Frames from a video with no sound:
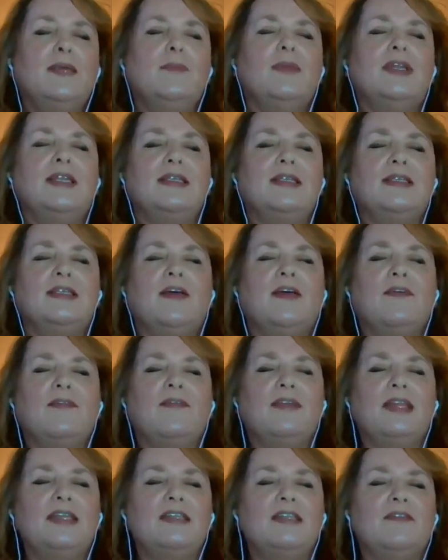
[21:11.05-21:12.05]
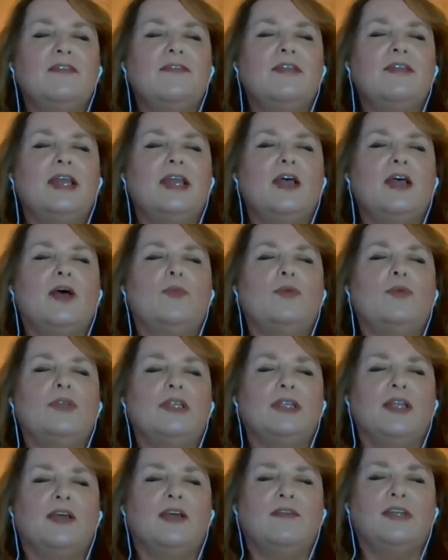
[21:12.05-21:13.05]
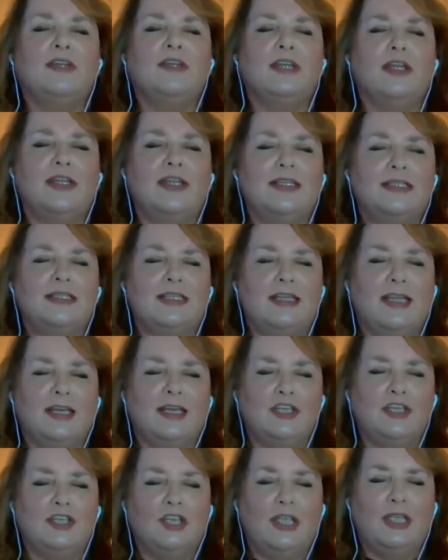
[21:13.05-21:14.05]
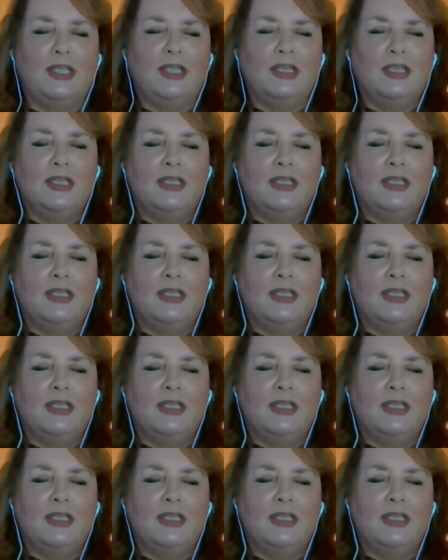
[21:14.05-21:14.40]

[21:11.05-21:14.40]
But it's lovely to fill it up with love and light and energy.